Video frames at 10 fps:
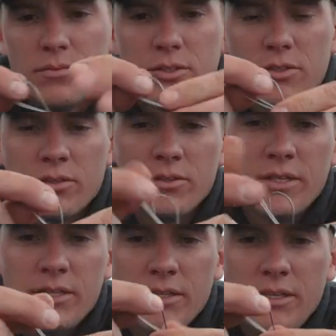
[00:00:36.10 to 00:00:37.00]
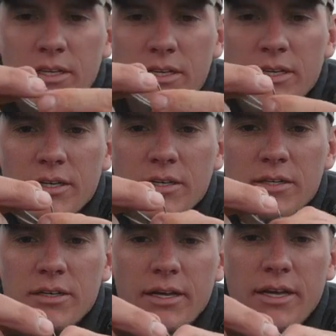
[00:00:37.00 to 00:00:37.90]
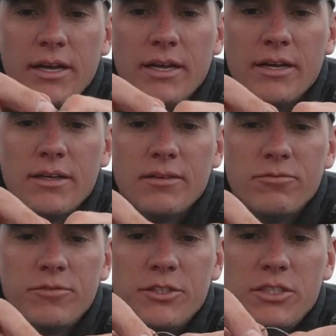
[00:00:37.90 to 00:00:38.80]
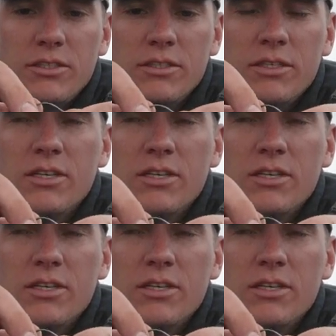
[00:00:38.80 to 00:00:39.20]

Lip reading: It's early in the year and I'm fishing